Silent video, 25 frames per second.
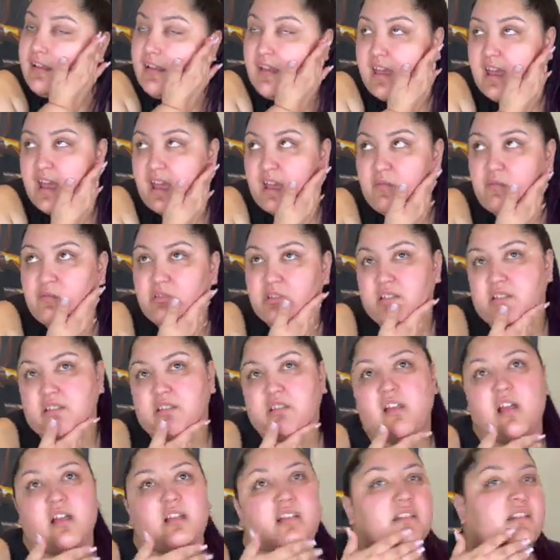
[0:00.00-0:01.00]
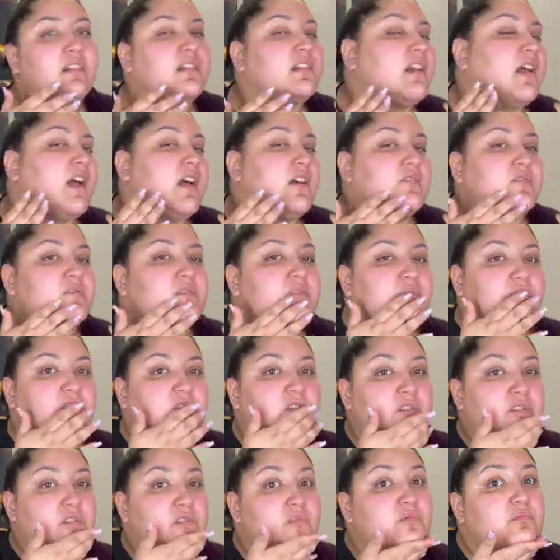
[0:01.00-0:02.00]
I was locked in house for
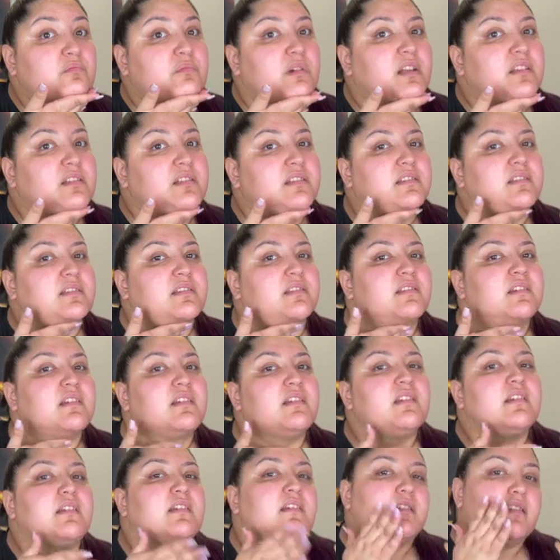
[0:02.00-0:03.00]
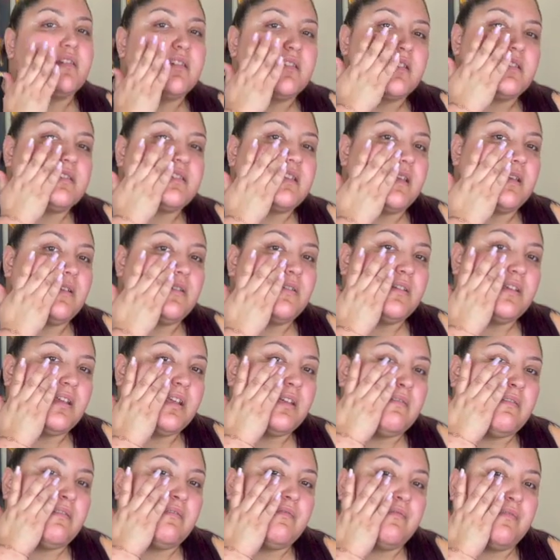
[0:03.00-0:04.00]
2 months because I couldn't
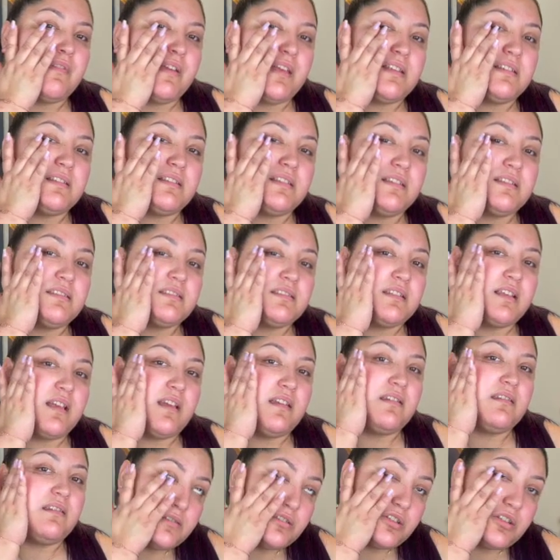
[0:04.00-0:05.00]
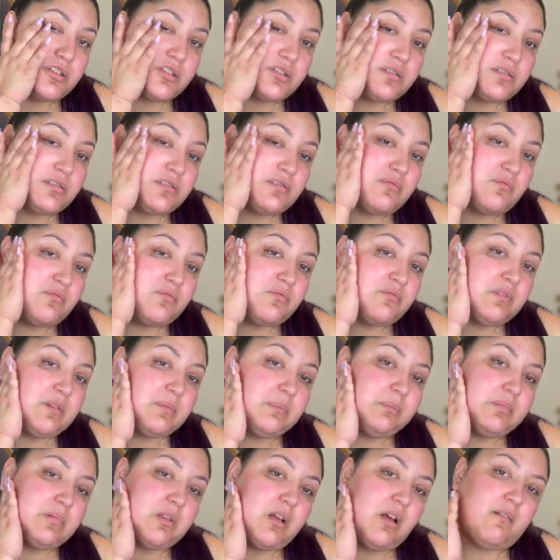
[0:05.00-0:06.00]
even face the sun. Just
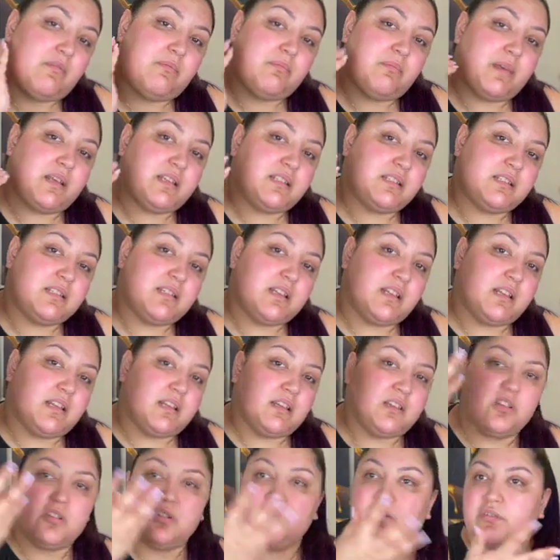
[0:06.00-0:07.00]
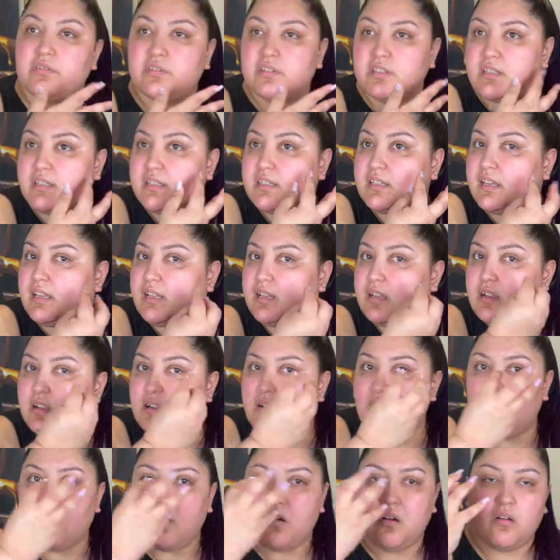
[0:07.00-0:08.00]
ripped off my skin. You could see it
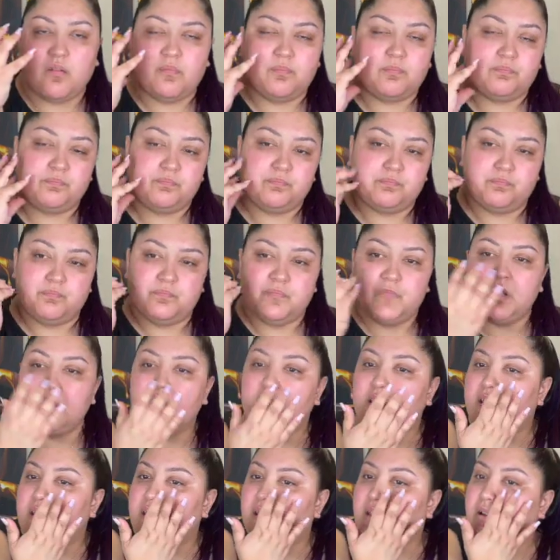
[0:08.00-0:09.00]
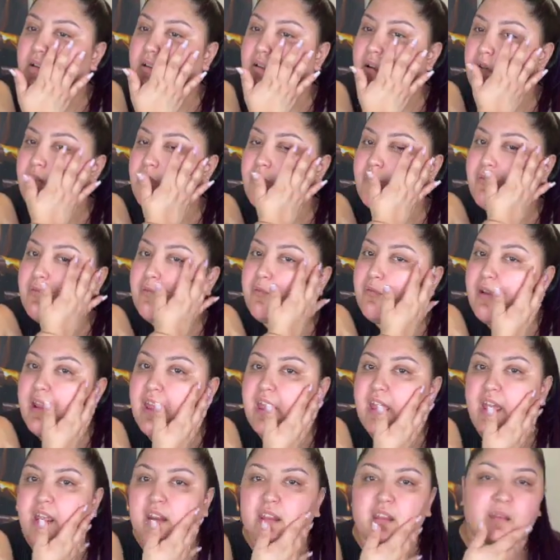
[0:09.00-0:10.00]
all and all
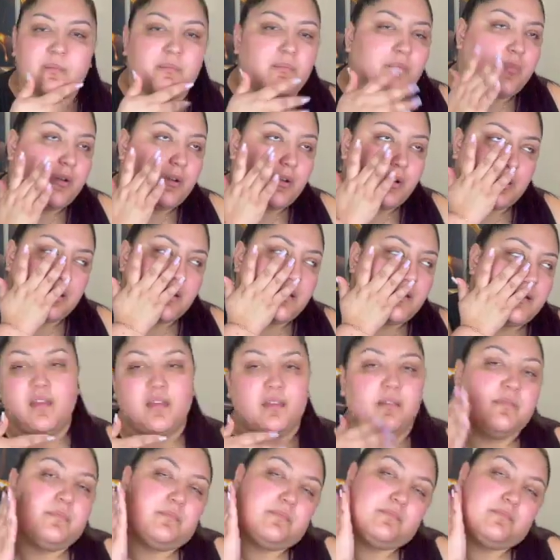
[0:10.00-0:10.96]
red and burning.